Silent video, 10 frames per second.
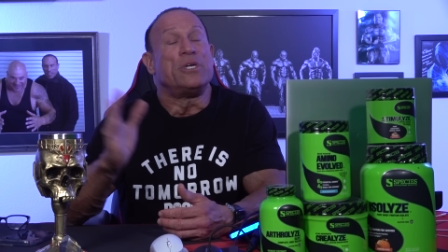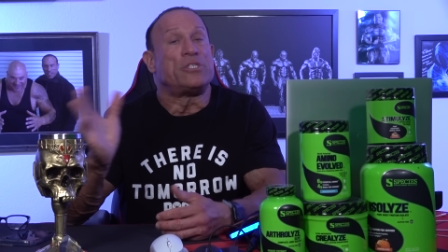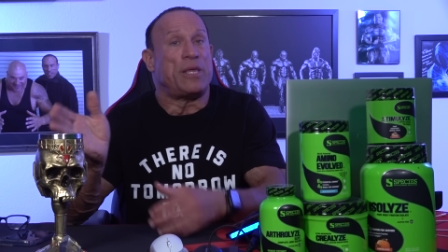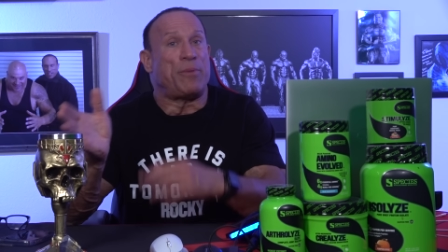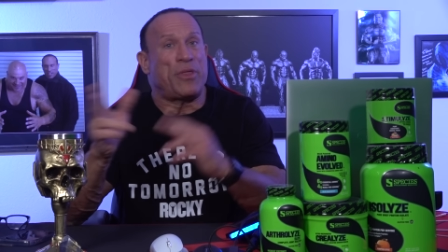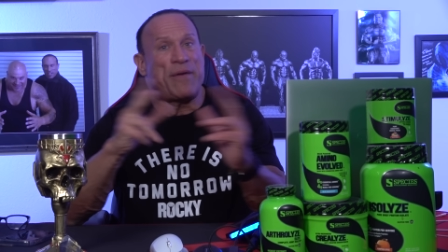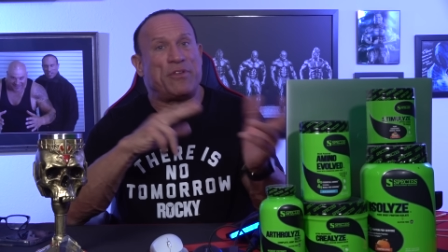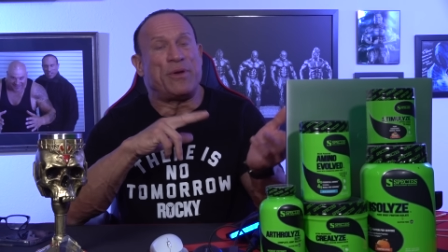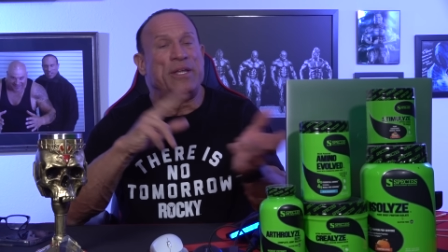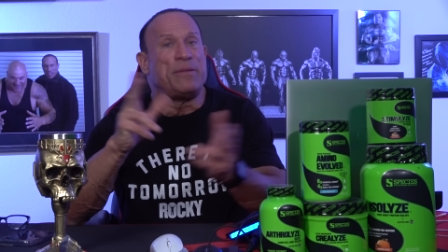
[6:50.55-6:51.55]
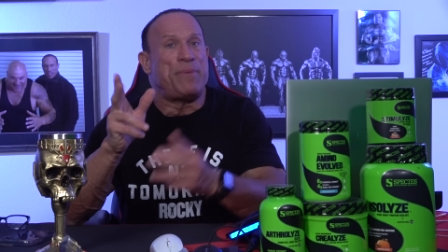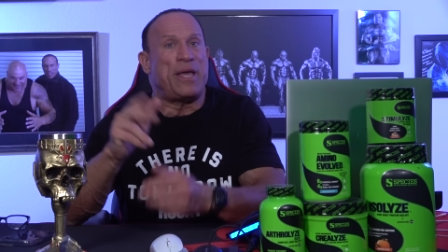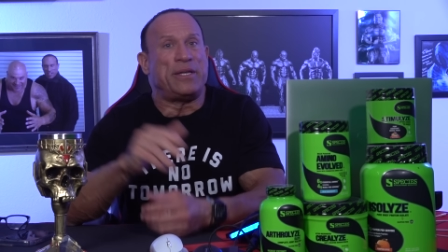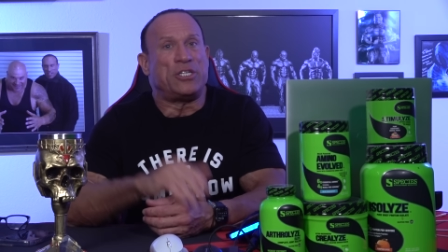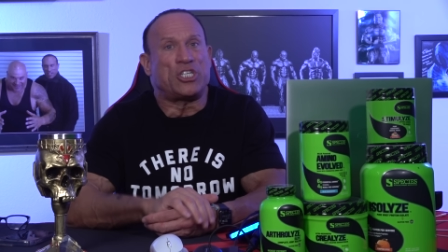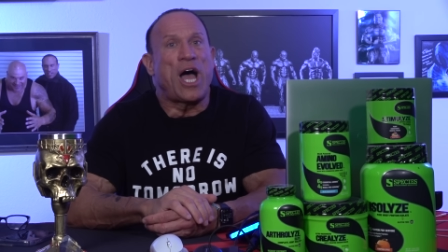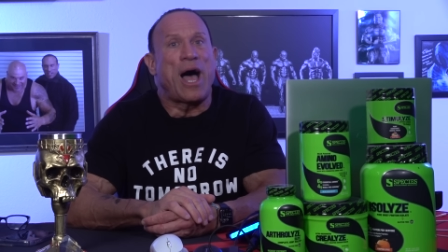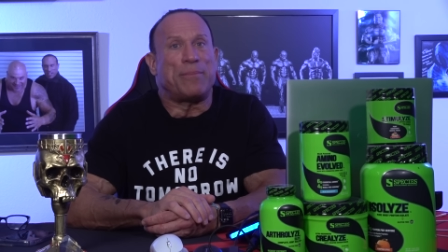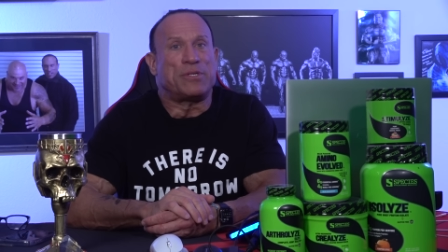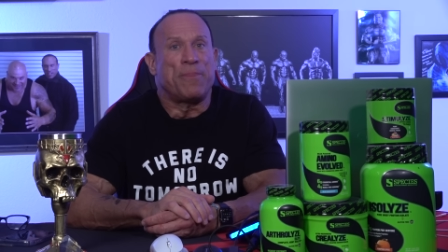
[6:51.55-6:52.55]
So they both have their independent
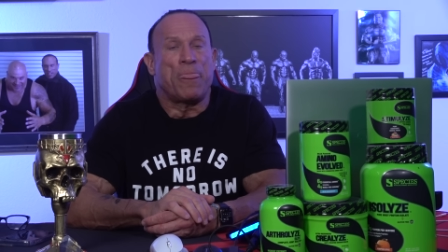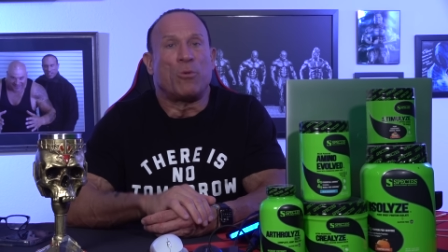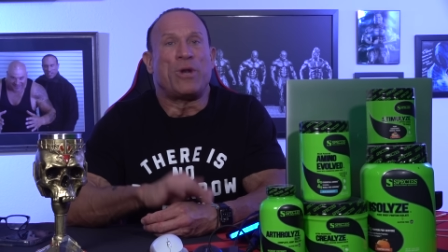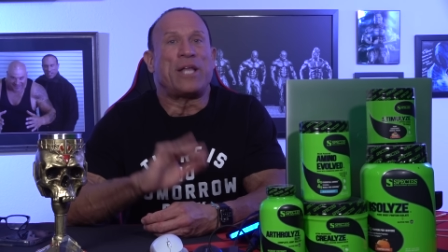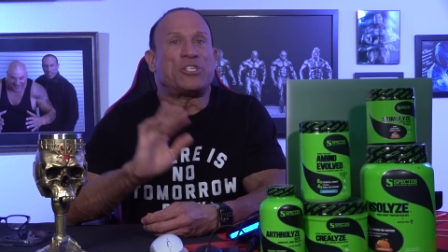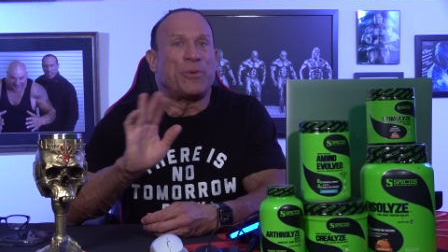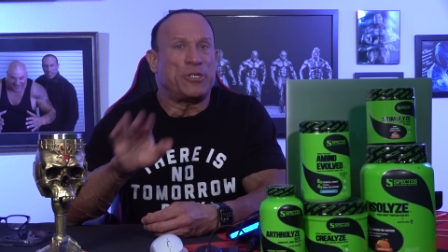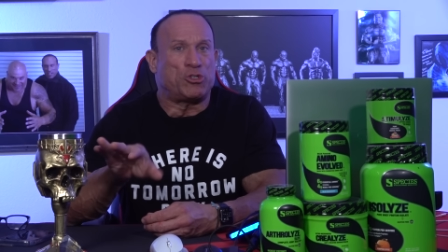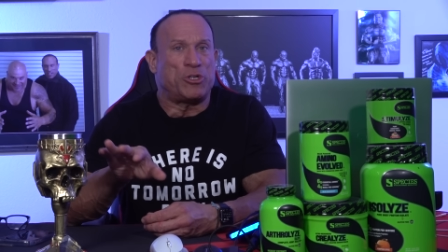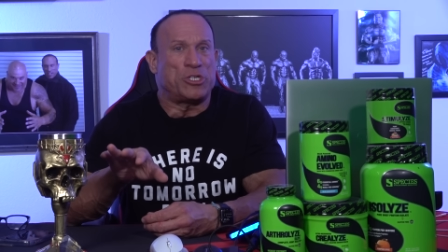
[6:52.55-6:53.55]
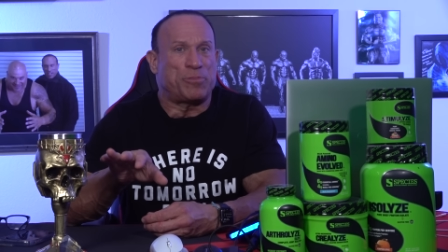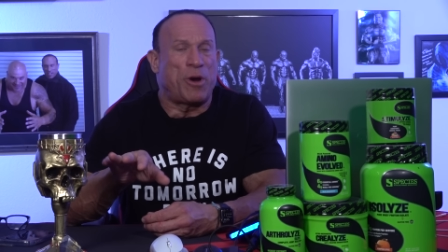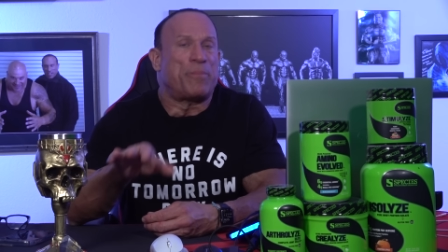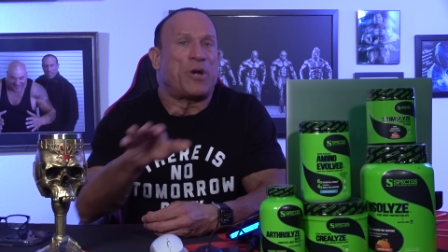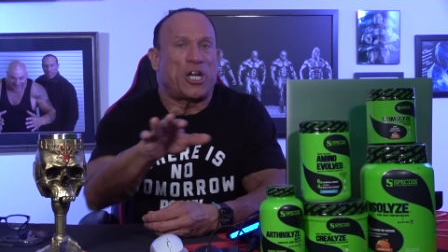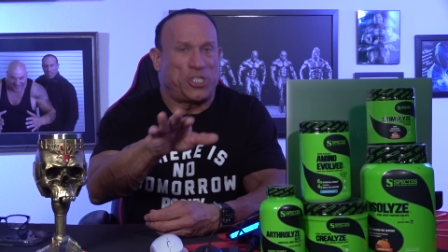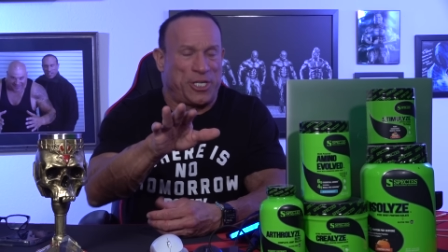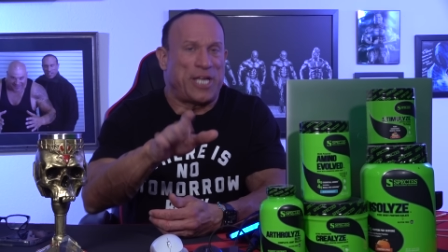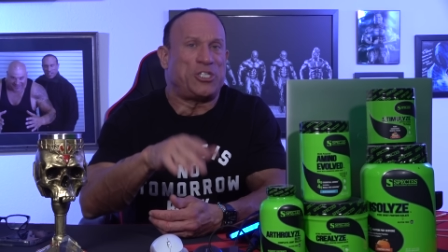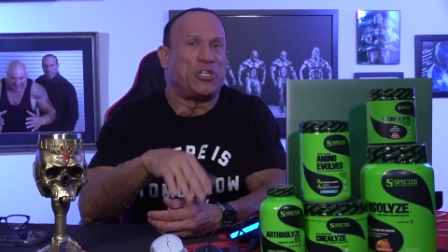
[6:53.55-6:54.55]
jobs. We're not so interested in sperm production
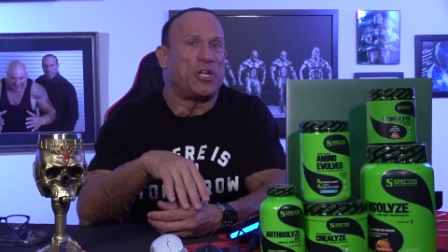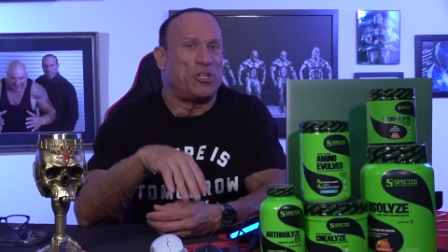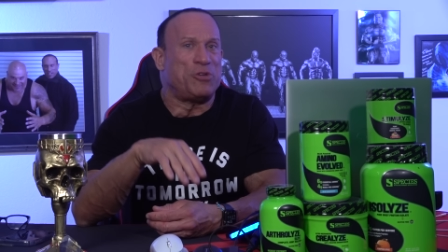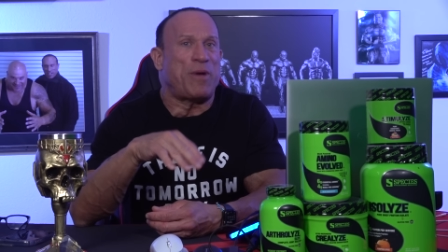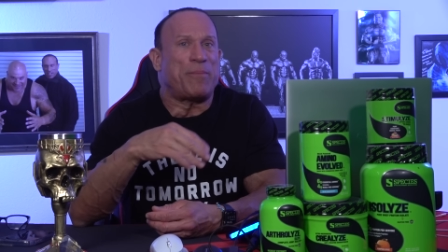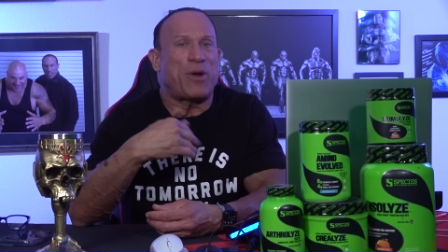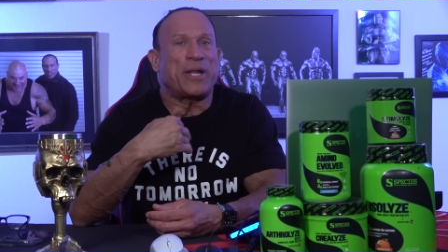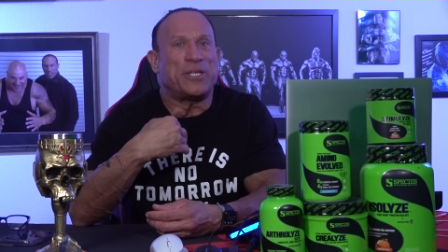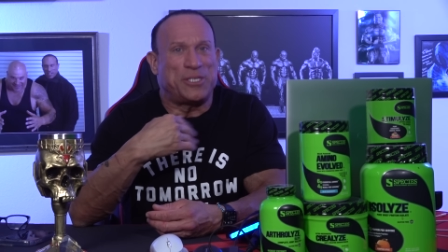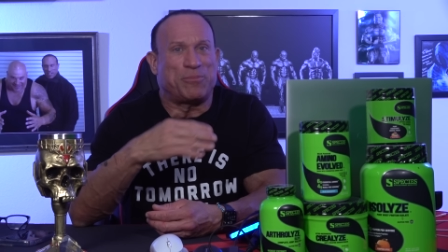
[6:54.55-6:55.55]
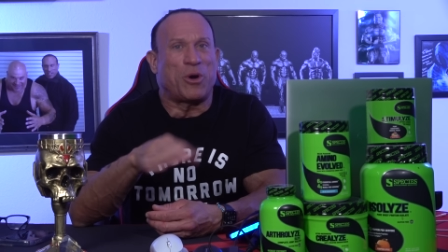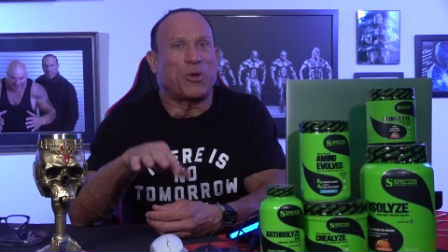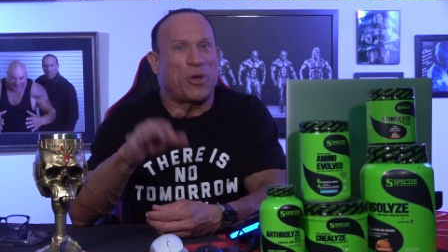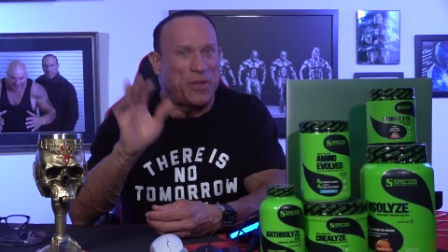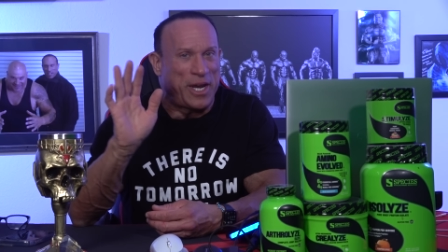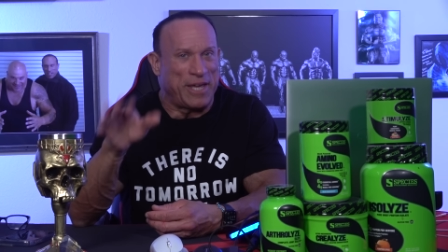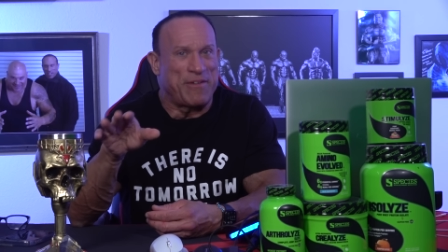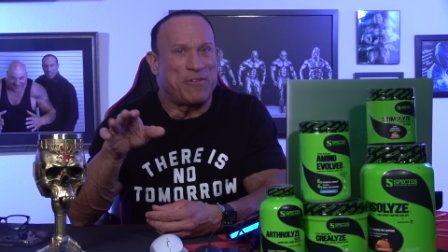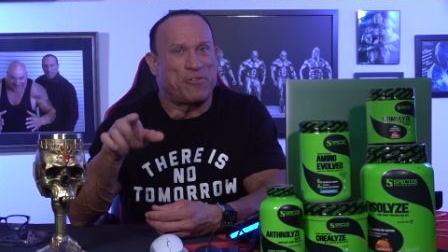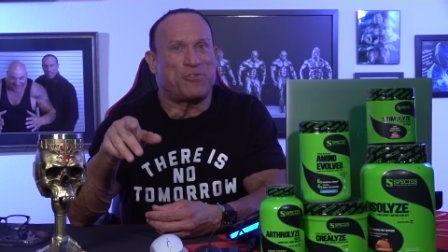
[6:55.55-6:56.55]
unless you're going to do my pregnancy protocol that I give
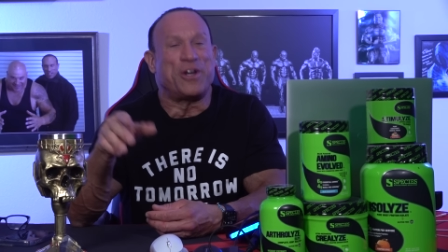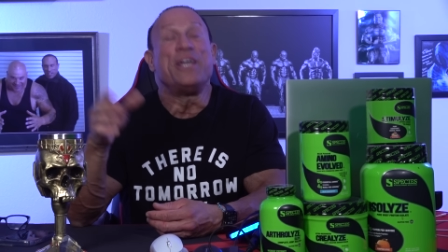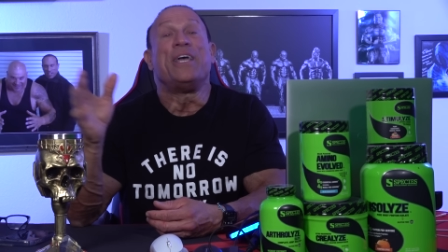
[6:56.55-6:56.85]
out for free,